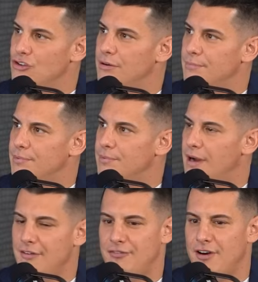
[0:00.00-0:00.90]
jump,
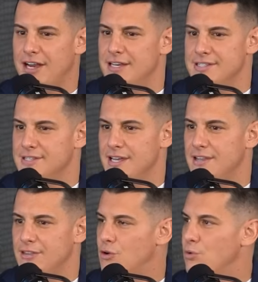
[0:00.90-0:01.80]
I find is
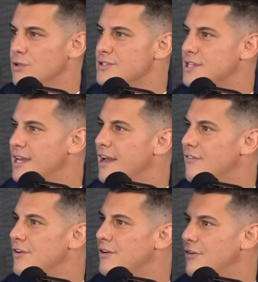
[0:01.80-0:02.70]
like the coolest thing
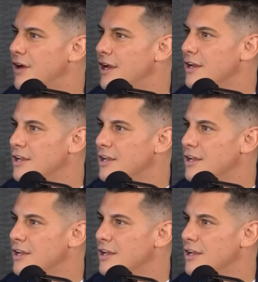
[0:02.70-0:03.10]
ever, right?